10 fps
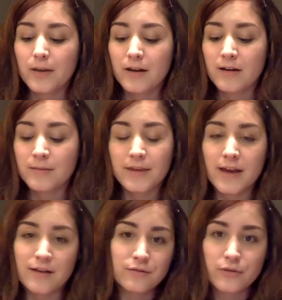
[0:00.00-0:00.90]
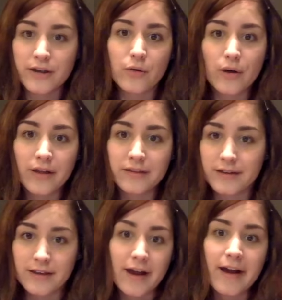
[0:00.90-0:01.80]
They have great
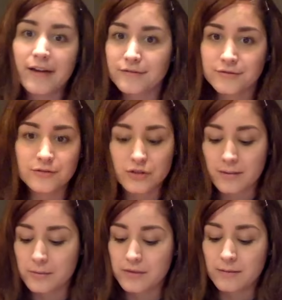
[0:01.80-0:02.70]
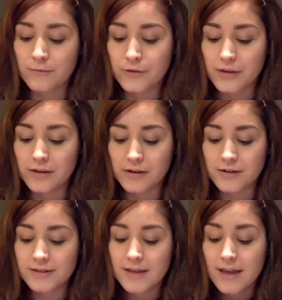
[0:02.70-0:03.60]
quality. I've shopped with them for
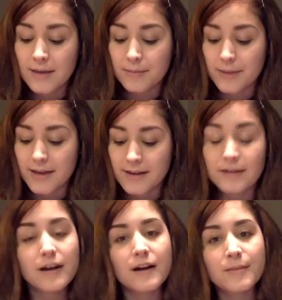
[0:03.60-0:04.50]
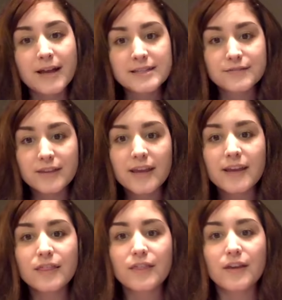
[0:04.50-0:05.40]
years, but as of
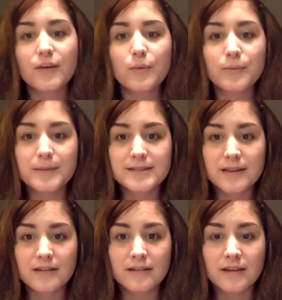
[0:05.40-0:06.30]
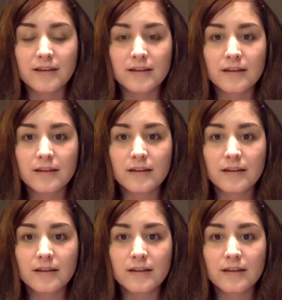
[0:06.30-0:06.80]
late they will be selling